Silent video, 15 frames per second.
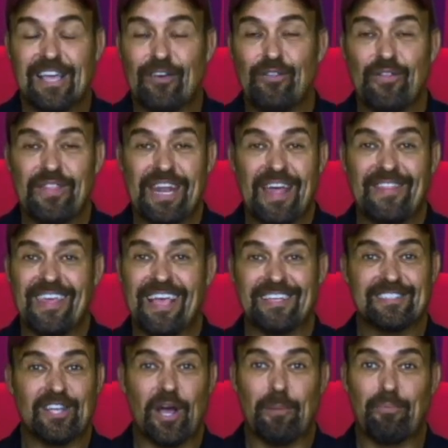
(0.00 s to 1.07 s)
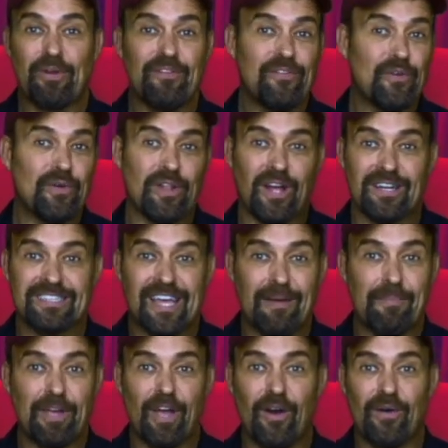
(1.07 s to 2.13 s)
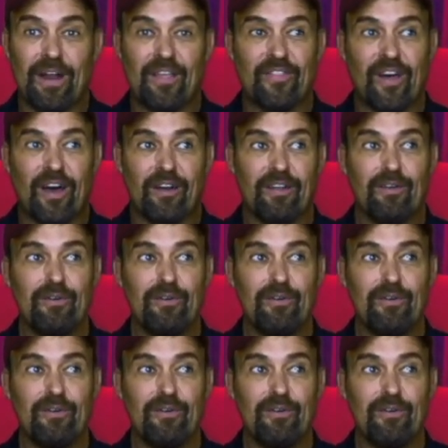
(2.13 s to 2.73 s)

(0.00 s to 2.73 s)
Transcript: other than I think I saw a preview a long time ago and I thought,